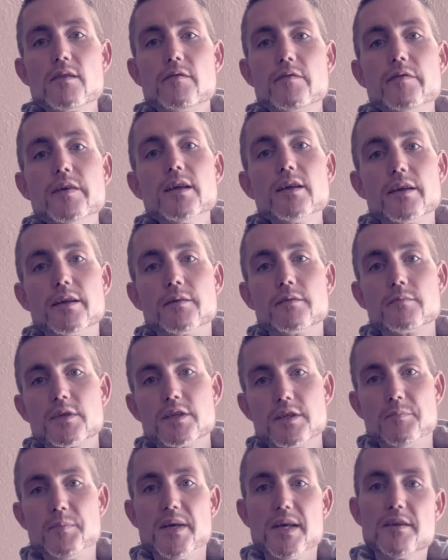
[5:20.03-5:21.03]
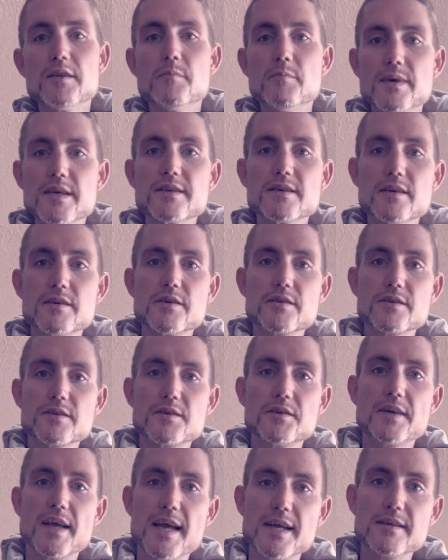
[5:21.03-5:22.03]
villain to being the
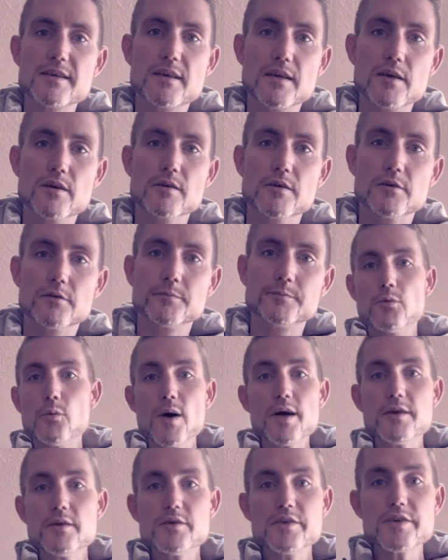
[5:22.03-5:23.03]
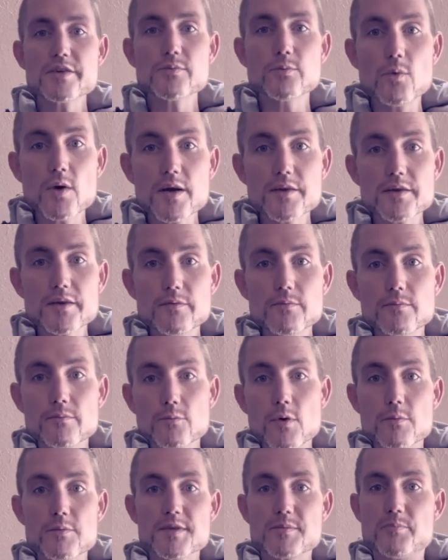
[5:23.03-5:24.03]
misunderstood anti-hero, one who just wanted
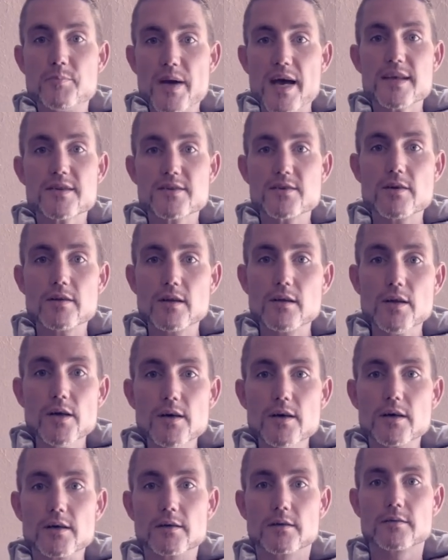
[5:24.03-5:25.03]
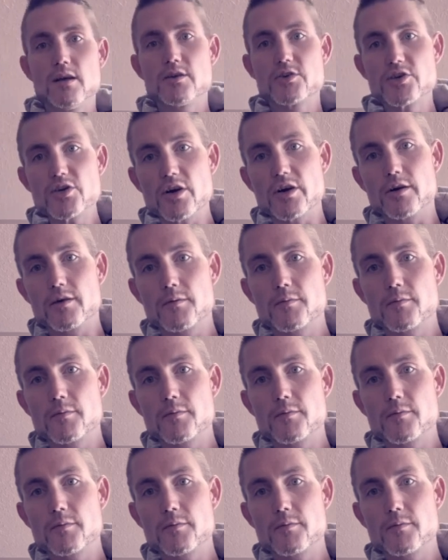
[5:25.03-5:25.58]
what was best all along. Sure,